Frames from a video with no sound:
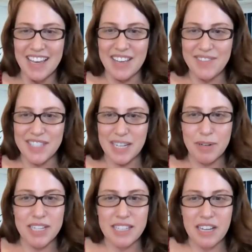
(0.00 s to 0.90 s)
If
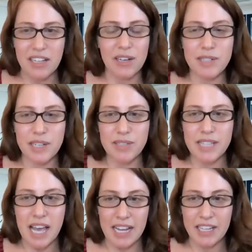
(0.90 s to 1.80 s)
someone is on low dose
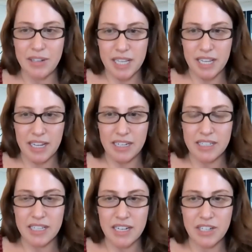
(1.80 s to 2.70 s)
Accutane,
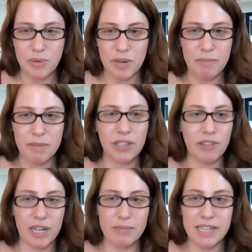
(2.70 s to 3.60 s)
10 to 20
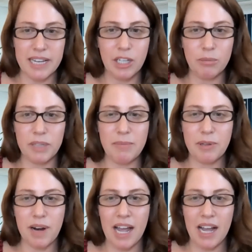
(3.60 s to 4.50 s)
milligrams to help keep
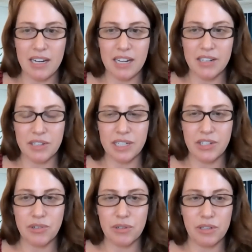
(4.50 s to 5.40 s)
their acne under
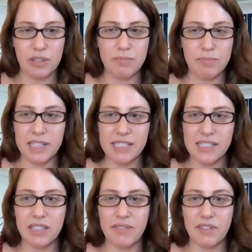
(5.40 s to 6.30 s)
control, but they
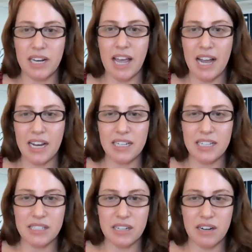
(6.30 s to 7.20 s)
still have a lot of acne
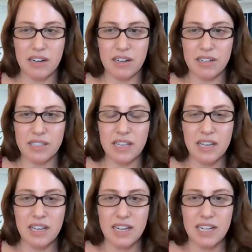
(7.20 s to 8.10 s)
scars,
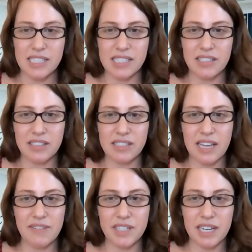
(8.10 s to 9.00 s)
is it still
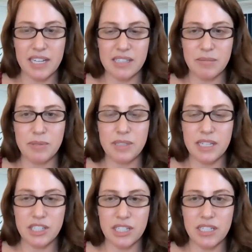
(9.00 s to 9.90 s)
safe to get
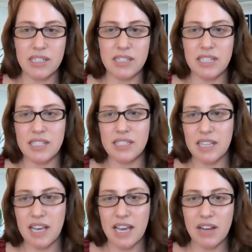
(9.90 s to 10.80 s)
subcision,
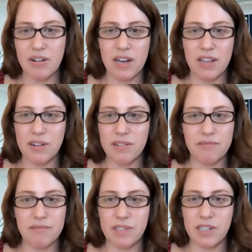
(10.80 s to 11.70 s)
TCA, or other
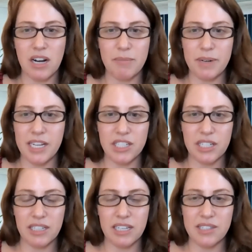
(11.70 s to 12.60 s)

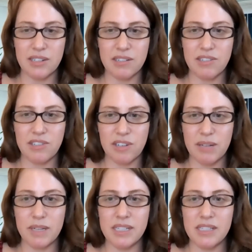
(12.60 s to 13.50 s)
combination laser
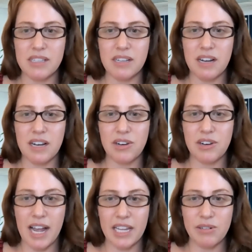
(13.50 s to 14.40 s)
treatments under
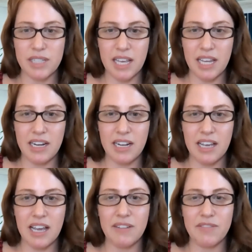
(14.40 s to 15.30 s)
Accutane?
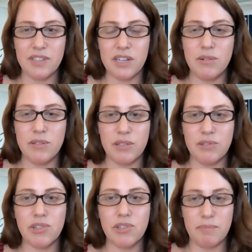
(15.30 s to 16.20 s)
And if so, do you
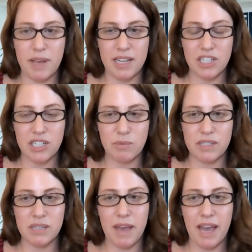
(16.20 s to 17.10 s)
treat patients with
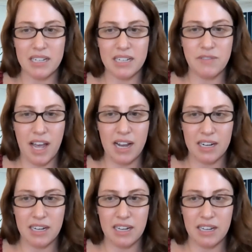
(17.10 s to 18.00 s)
some active
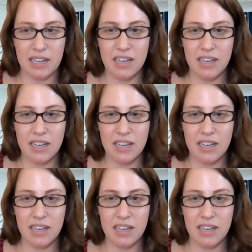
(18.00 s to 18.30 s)
acne